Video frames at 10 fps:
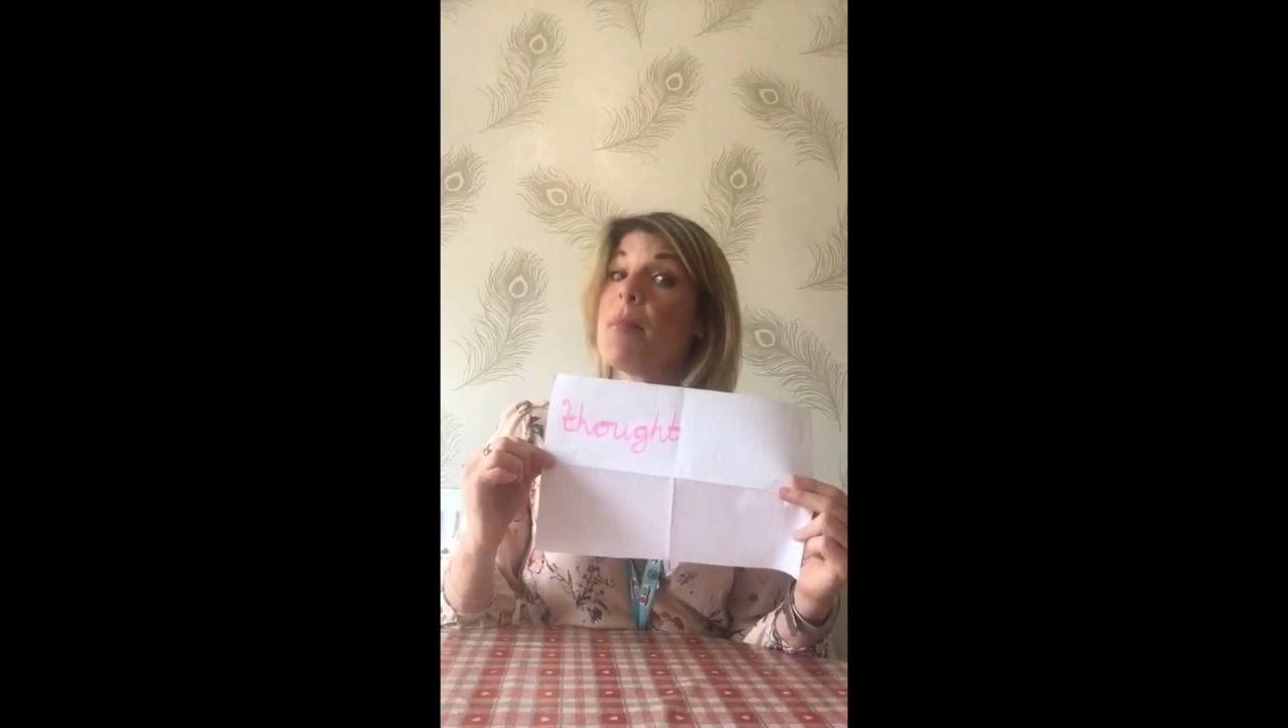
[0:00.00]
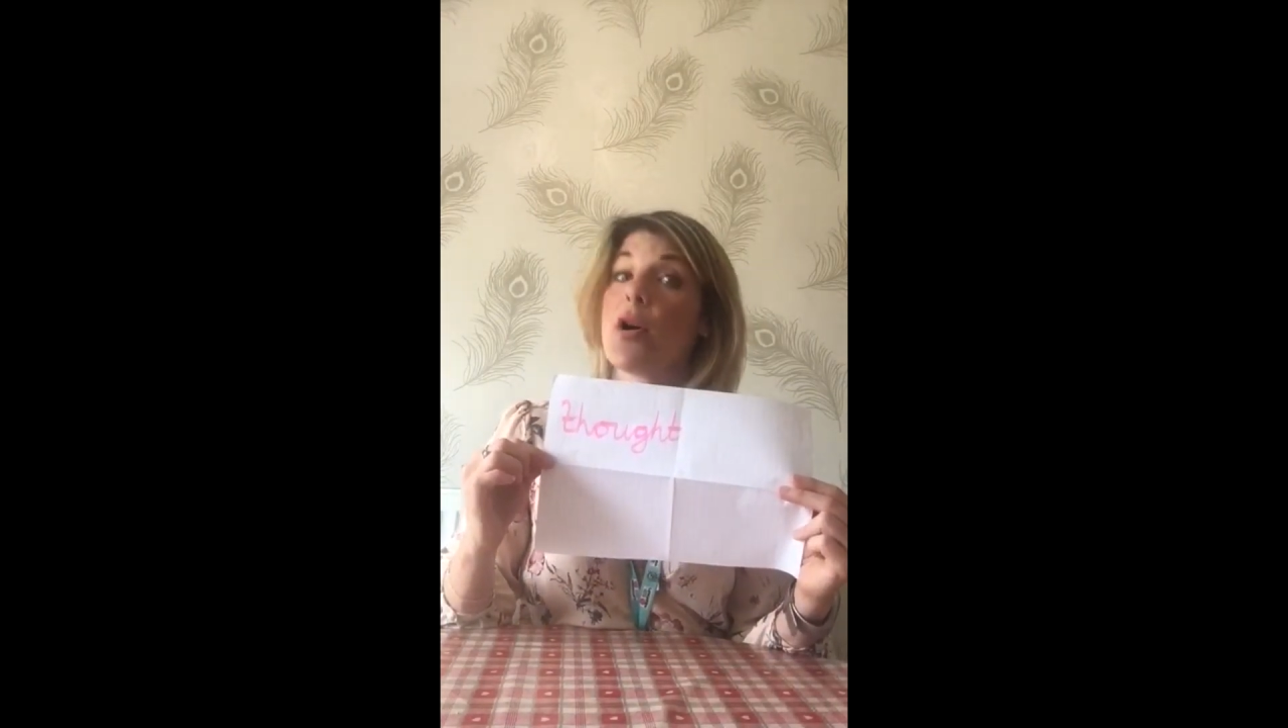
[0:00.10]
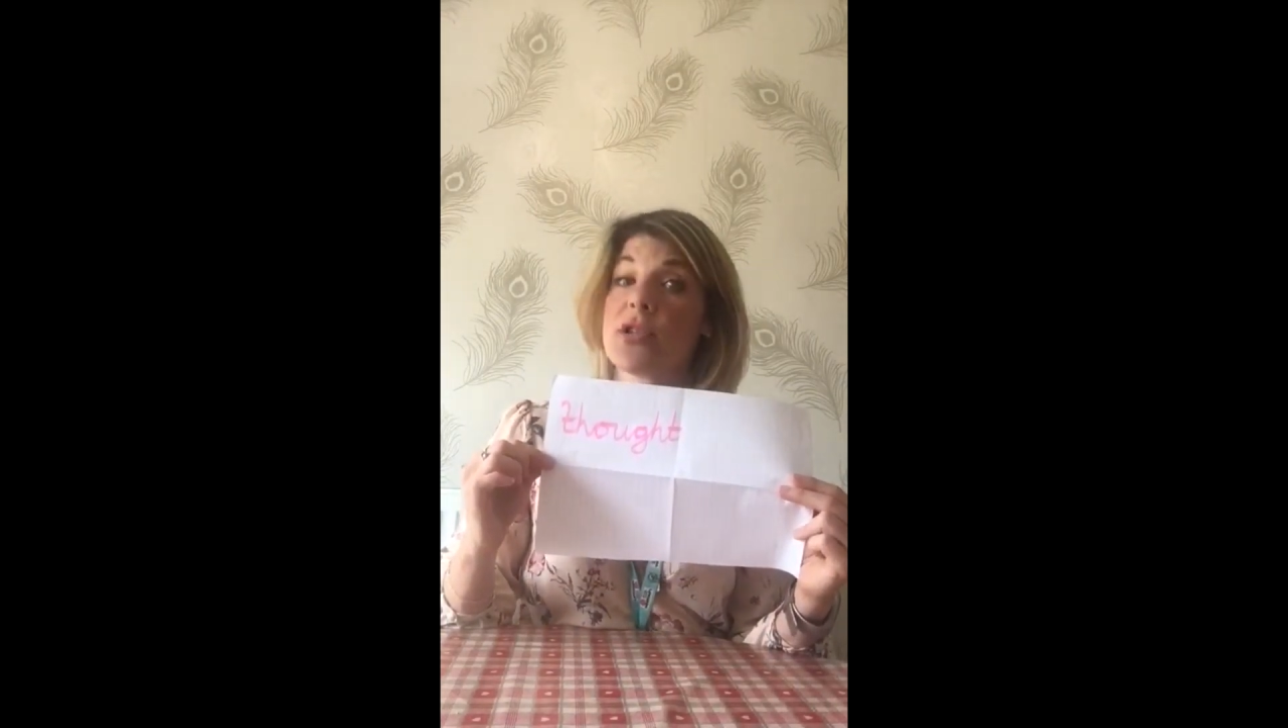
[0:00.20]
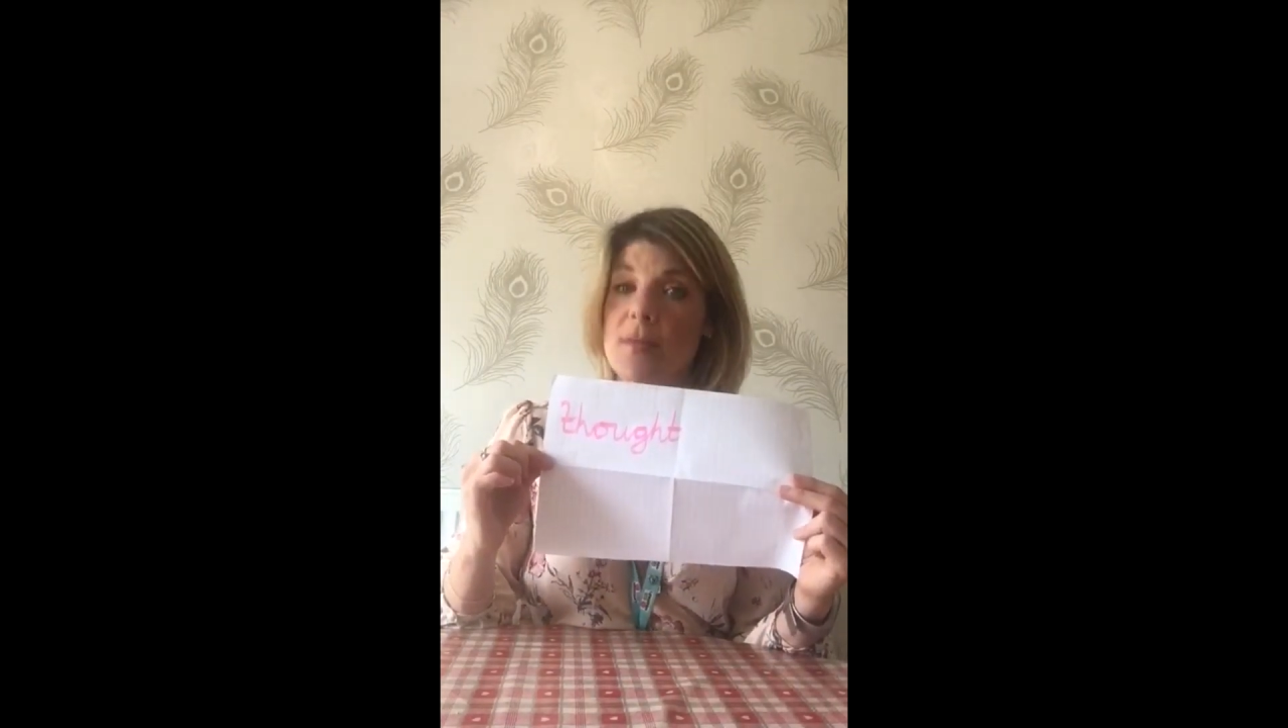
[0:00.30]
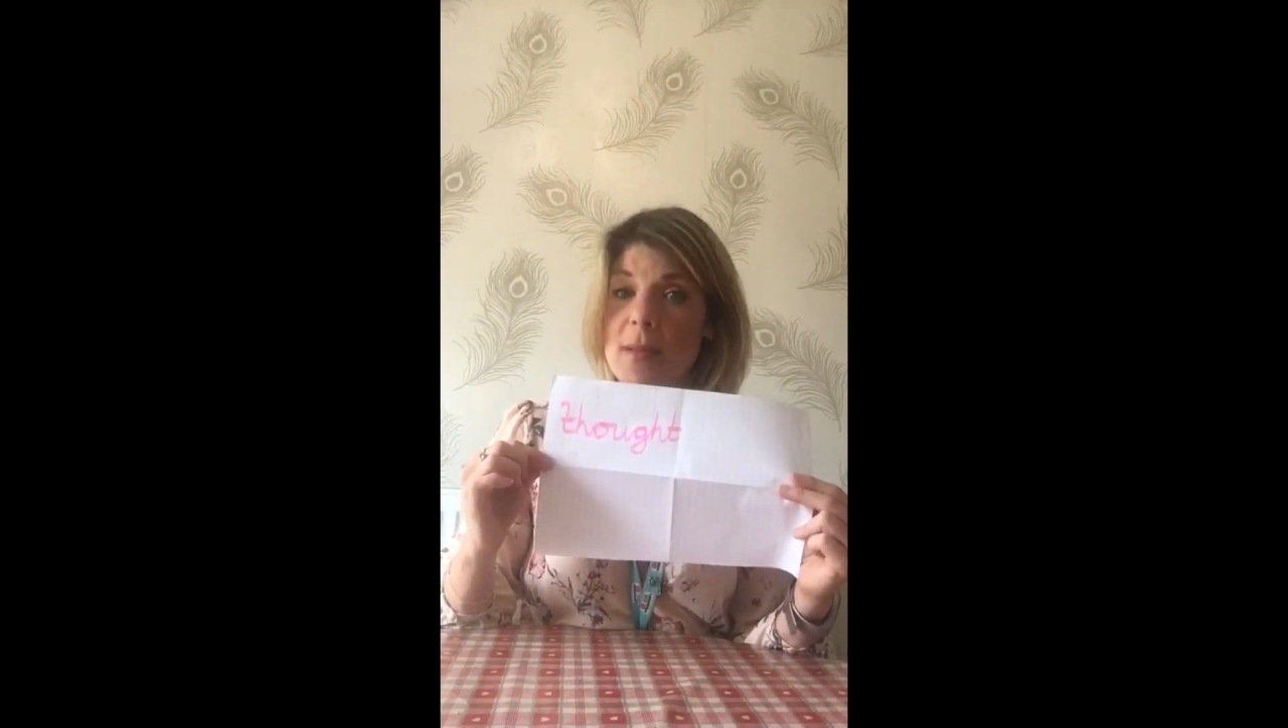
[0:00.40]

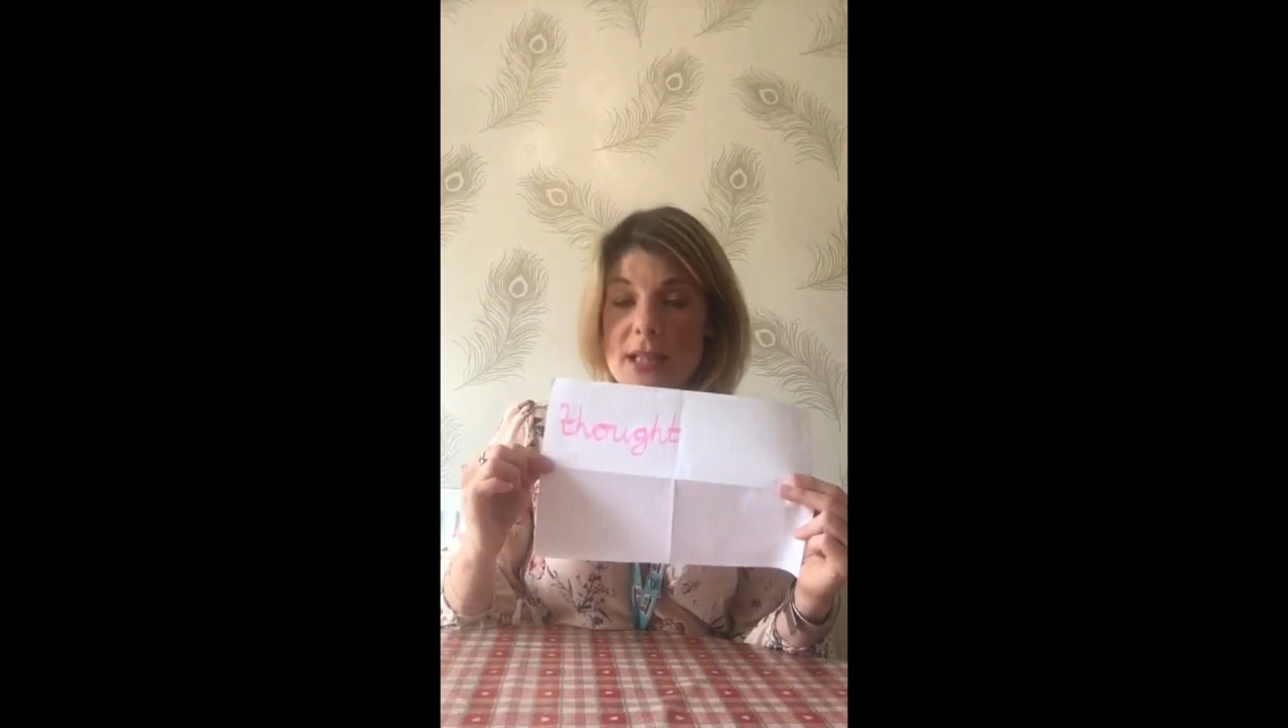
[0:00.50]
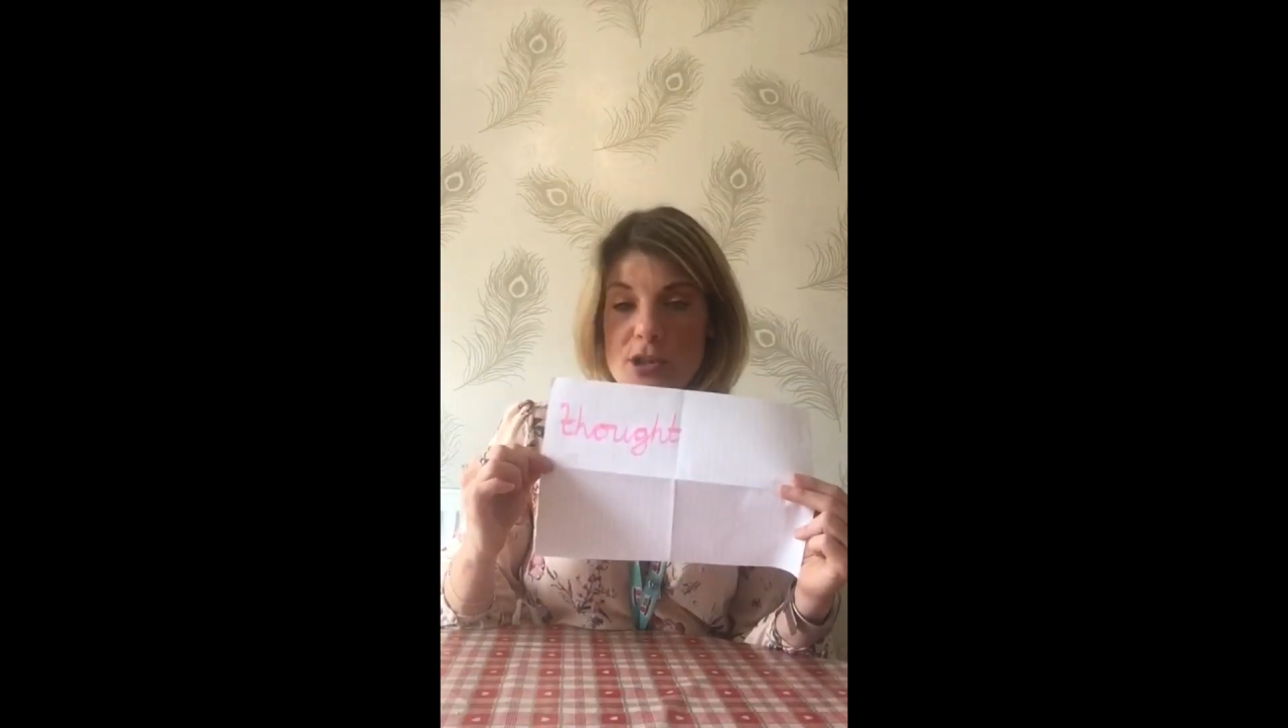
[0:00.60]
possibly